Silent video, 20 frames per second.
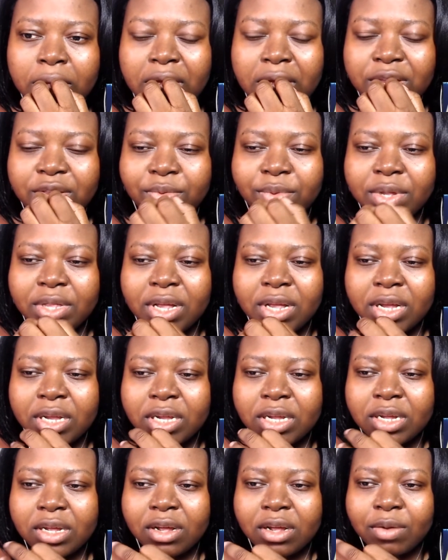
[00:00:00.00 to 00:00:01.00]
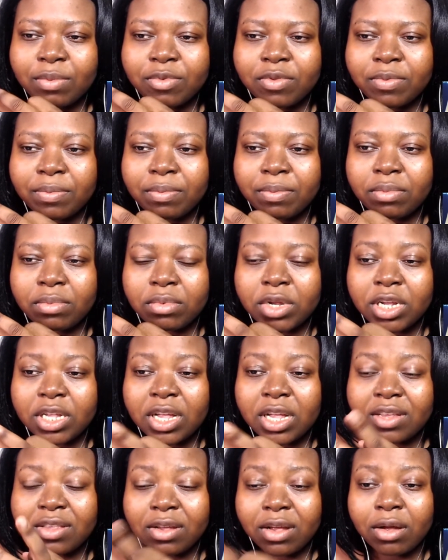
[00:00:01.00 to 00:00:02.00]
Assuming that she
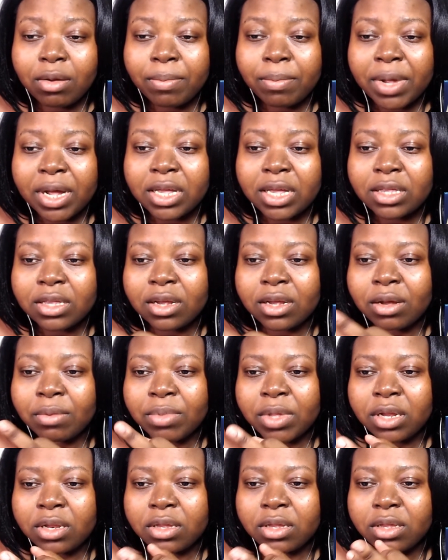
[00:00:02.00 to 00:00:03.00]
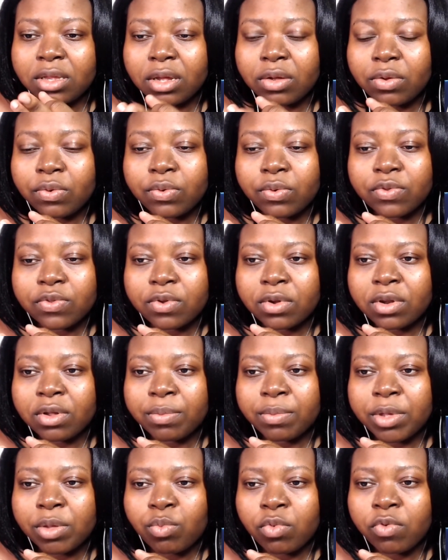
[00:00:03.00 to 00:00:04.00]
doesn't come back in time, then Senko's
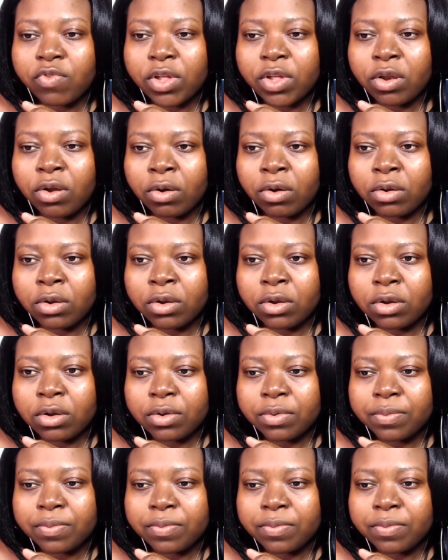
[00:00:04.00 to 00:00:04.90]
gonna be moving on.